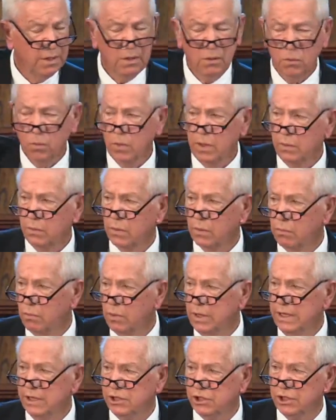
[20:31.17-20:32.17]
We were
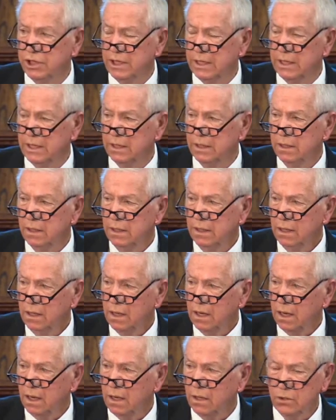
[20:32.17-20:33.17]
reaching
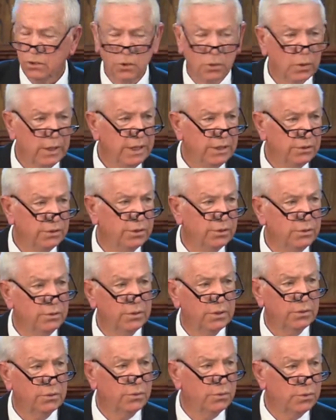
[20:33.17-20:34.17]
uh, 22
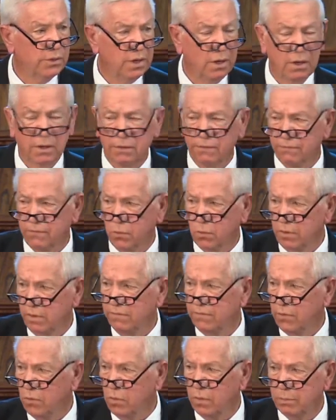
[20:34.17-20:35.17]
of the, the
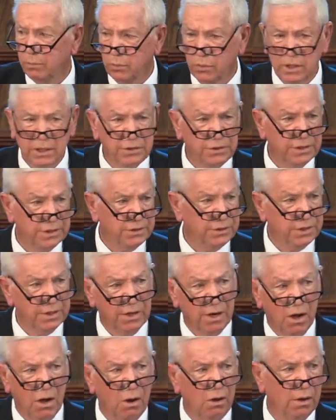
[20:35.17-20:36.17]
44 prisons in
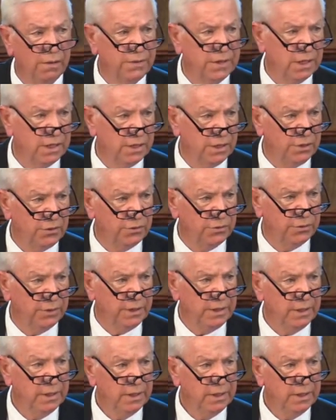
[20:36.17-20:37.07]
all of the country.